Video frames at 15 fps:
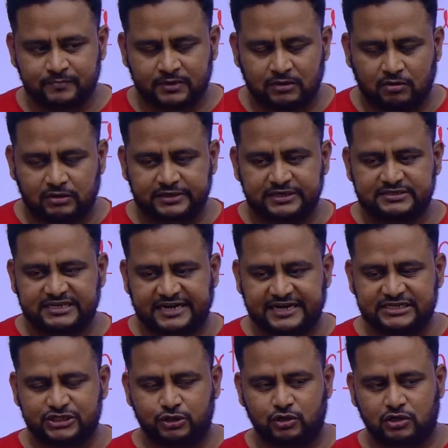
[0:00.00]
Okay, second
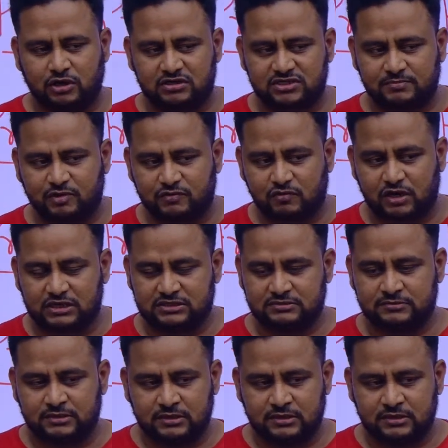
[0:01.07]
schedule talks about what?